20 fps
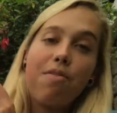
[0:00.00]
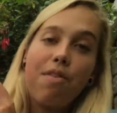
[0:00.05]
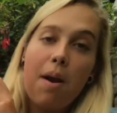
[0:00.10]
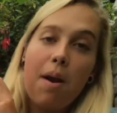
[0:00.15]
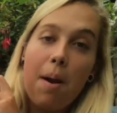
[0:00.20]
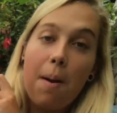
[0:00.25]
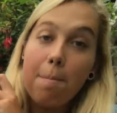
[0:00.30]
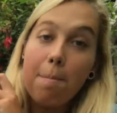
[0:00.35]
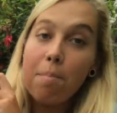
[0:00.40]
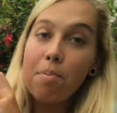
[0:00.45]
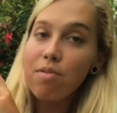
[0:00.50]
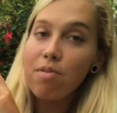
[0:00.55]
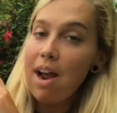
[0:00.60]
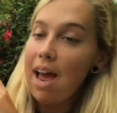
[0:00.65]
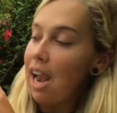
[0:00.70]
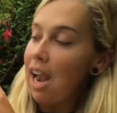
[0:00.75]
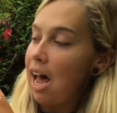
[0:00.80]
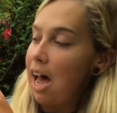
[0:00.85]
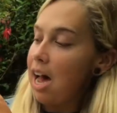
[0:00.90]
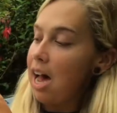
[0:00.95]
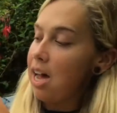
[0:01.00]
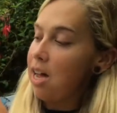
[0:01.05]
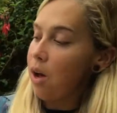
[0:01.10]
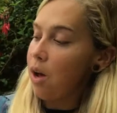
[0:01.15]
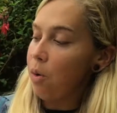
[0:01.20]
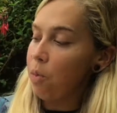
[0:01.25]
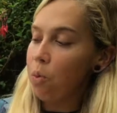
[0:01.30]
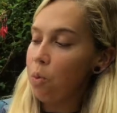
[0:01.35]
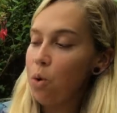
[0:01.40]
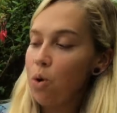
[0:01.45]
of an umbrella,
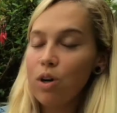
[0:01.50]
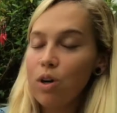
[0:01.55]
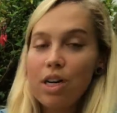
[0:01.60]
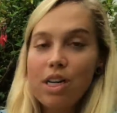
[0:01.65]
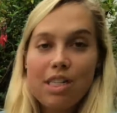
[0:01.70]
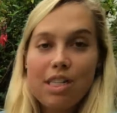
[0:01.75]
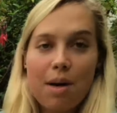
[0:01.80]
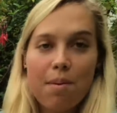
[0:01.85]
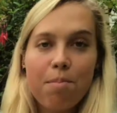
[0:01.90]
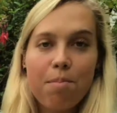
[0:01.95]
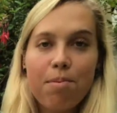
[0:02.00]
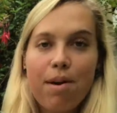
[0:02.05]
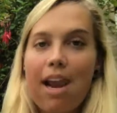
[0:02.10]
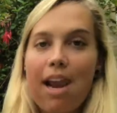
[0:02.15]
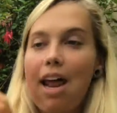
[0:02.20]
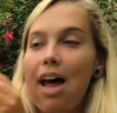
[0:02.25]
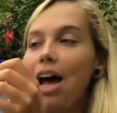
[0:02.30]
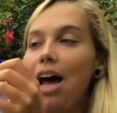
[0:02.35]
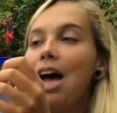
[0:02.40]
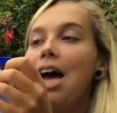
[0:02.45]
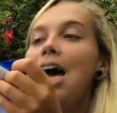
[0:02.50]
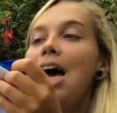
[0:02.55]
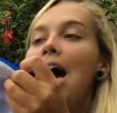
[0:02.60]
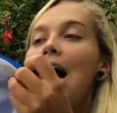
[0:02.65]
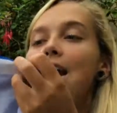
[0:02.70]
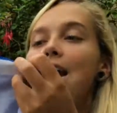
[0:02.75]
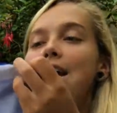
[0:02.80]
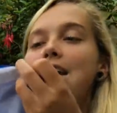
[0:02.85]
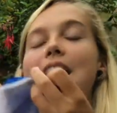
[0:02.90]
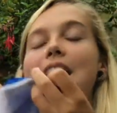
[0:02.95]
a walker's umbrella,
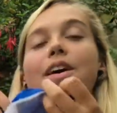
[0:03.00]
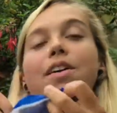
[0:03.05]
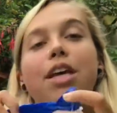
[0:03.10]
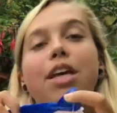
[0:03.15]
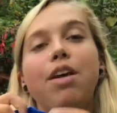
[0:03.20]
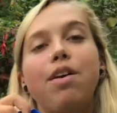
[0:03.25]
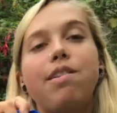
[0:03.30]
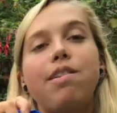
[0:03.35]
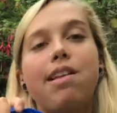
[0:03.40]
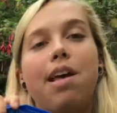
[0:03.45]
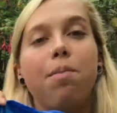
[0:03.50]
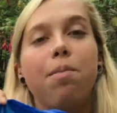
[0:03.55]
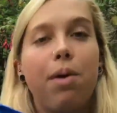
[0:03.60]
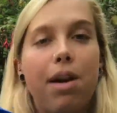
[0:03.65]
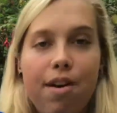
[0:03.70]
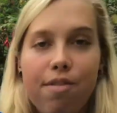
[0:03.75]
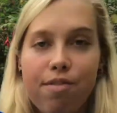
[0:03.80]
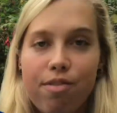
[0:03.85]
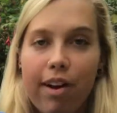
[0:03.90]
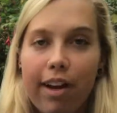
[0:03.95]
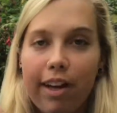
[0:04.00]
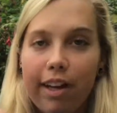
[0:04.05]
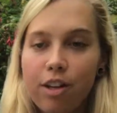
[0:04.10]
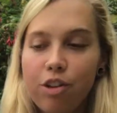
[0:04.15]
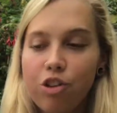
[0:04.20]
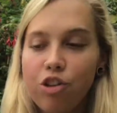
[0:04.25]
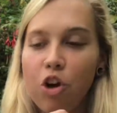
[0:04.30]
and I now use it whenever I go